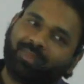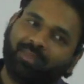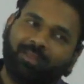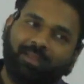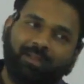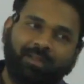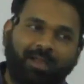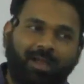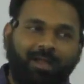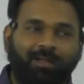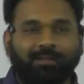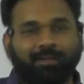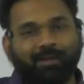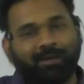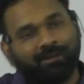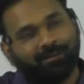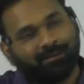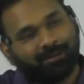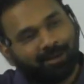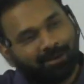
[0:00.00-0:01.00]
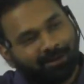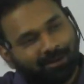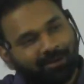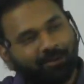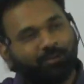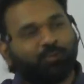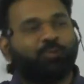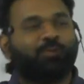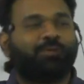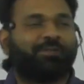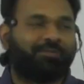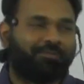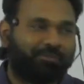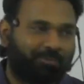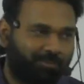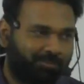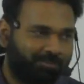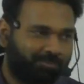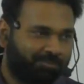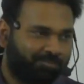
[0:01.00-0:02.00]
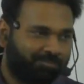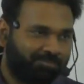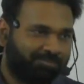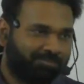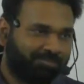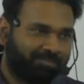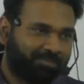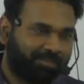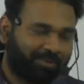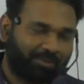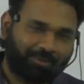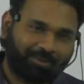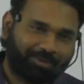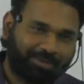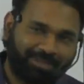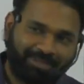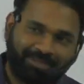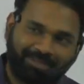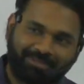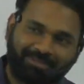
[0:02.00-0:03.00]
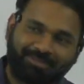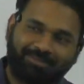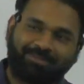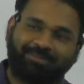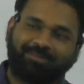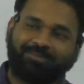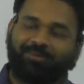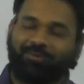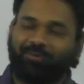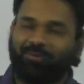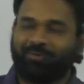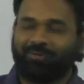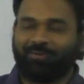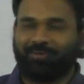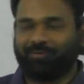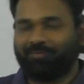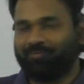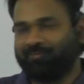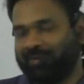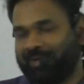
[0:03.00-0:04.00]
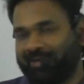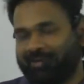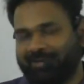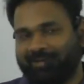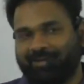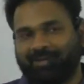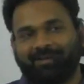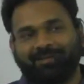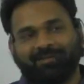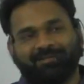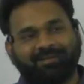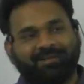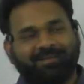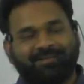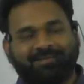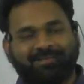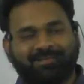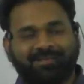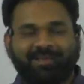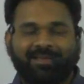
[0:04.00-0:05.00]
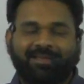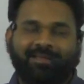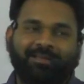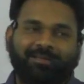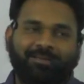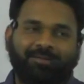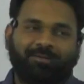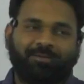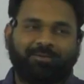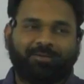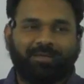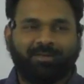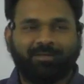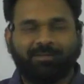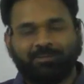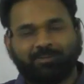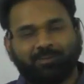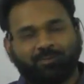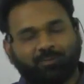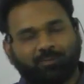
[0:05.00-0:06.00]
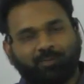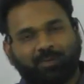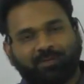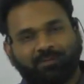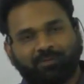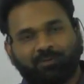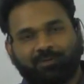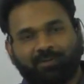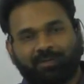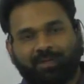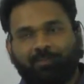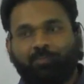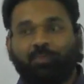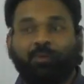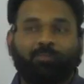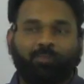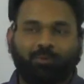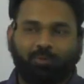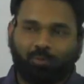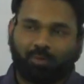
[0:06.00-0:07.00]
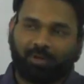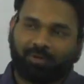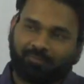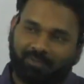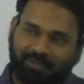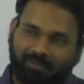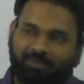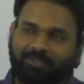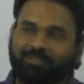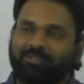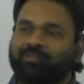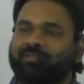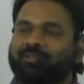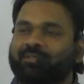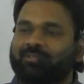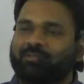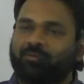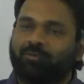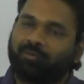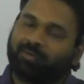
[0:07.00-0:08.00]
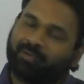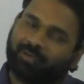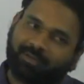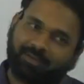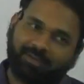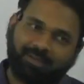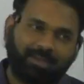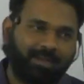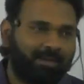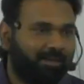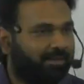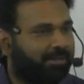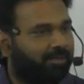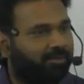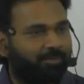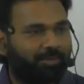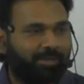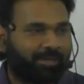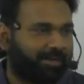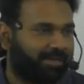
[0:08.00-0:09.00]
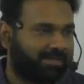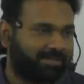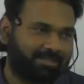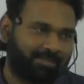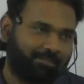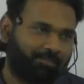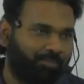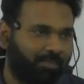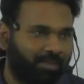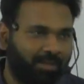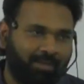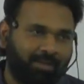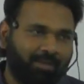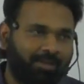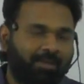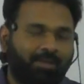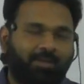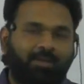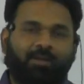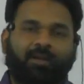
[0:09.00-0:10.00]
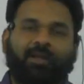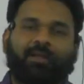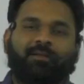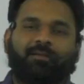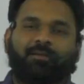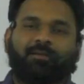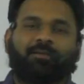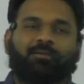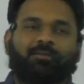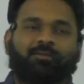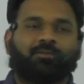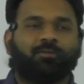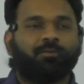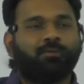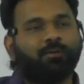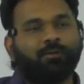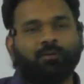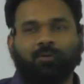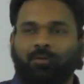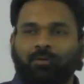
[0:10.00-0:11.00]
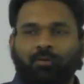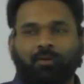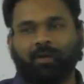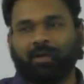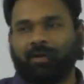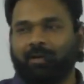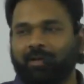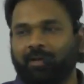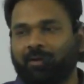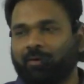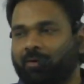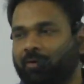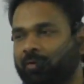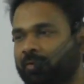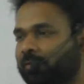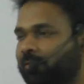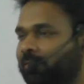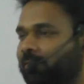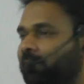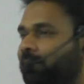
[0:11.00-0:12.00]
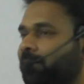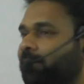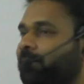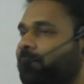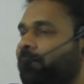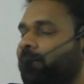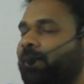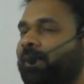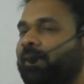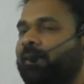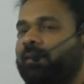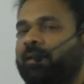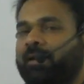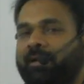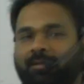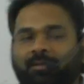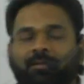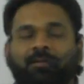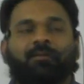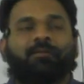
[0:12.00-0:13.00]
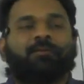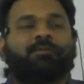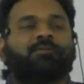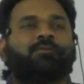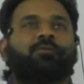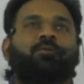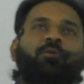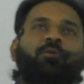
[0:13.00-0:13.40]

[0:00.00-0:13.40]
Daily. Adu eduthale thookana varum. Okay, lot of technical things. Okay, so based on that, people who are very much interested on technical, they will be crazy. Right? So, okay, clear no? Right, so